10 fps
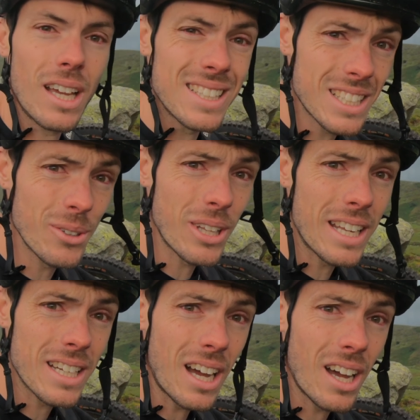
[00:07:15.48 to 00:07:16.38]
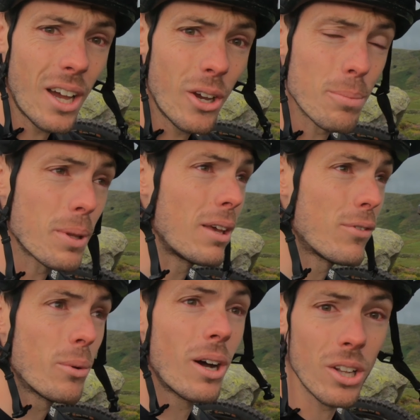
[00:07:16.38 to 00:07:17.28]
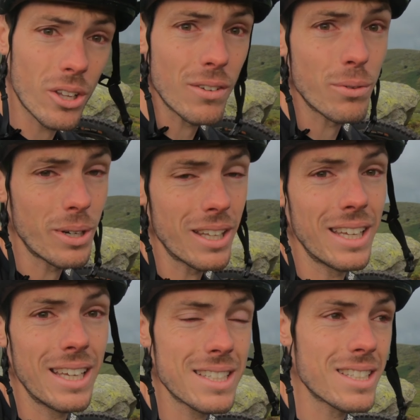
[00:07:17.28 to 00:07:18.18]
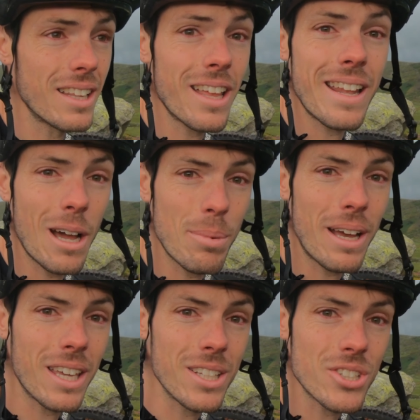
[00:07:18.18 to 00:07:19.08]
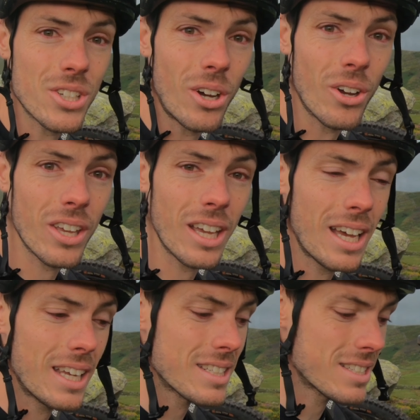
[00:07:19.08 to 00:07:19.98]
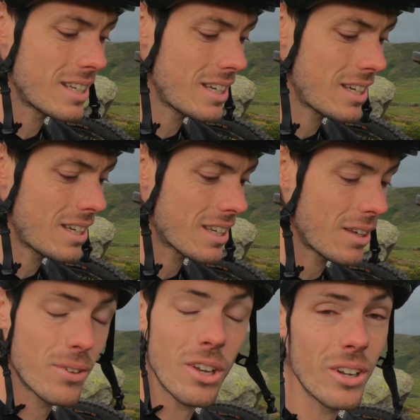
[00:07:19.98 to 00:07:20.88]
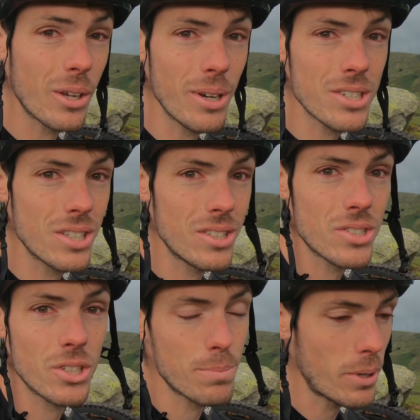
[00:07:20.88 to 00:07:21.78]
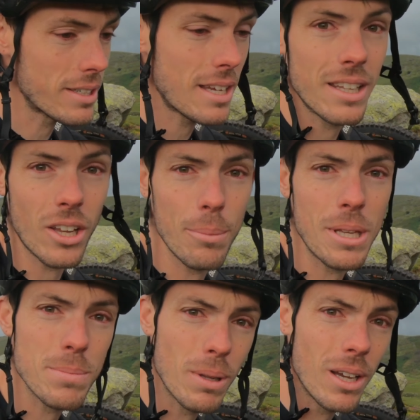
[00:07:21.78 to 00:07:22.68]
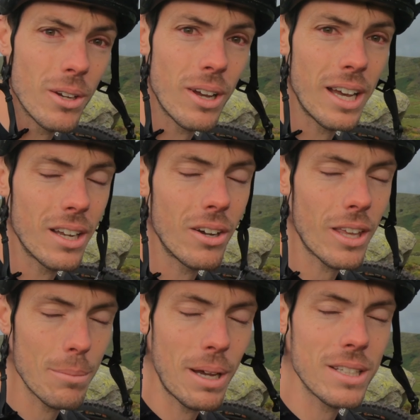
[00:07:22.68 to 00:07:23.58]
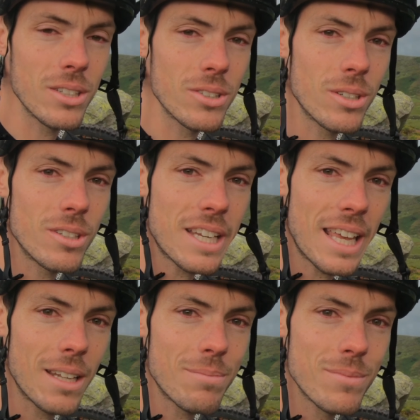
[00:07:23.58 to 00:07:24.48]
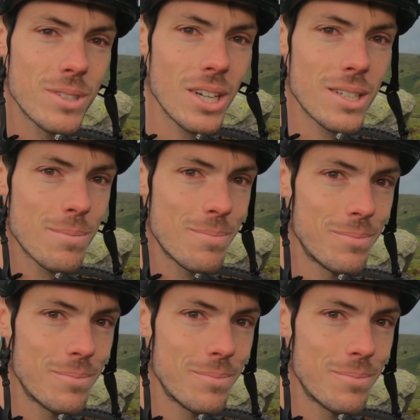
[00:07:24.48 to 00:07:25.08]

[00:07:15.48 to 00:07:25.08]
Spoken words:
Until then, I hope if you are looking for one of these, that they're now back in stock. And if you've got any questions, just put it in the comments below and I'll get back to you as soon as I can. Cheers.